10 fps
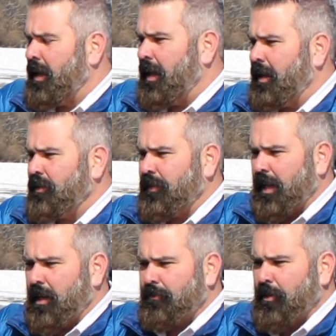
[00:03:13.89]
Uh, you've
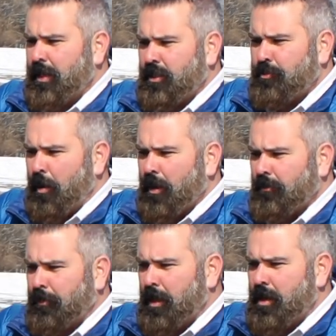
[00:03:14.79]
got upgraded
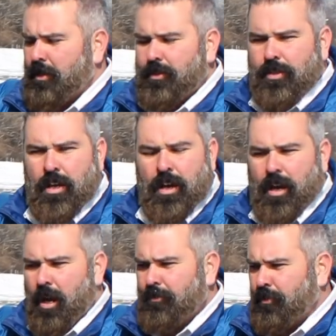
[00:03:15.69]
spark plugs,
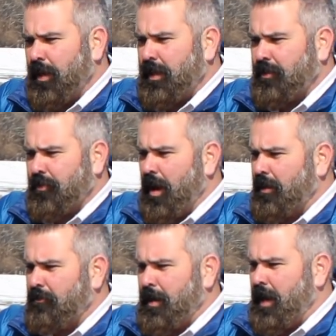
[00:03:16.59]
upgraded
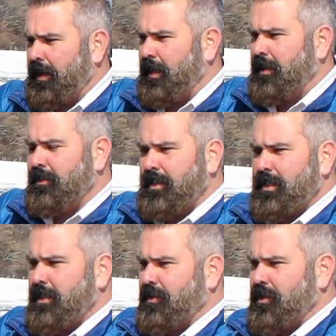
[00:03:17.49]
throttle body.
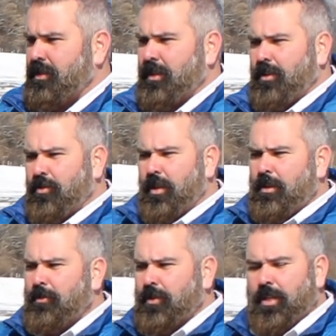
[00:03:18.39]
Uh, just an
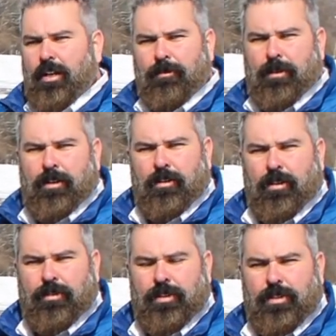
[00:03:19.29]
incredible setup here
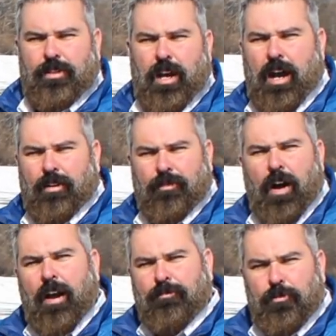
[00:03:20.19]
on this stock
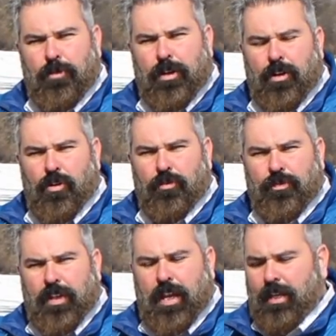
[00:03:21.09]
5.0
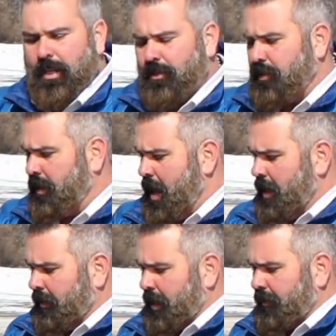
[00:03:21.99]
V8 engine.
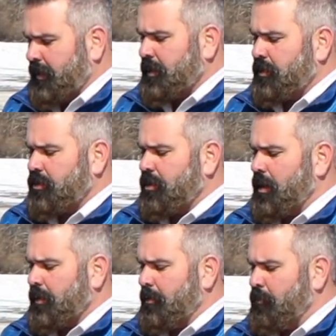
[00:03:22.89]
Now this is
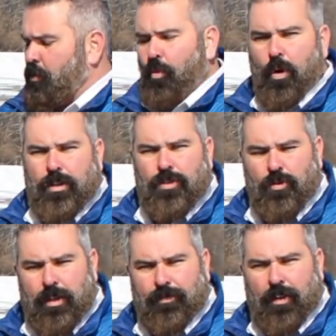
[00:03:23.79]
truck number
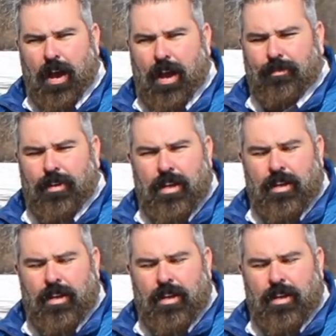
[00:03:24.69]
125.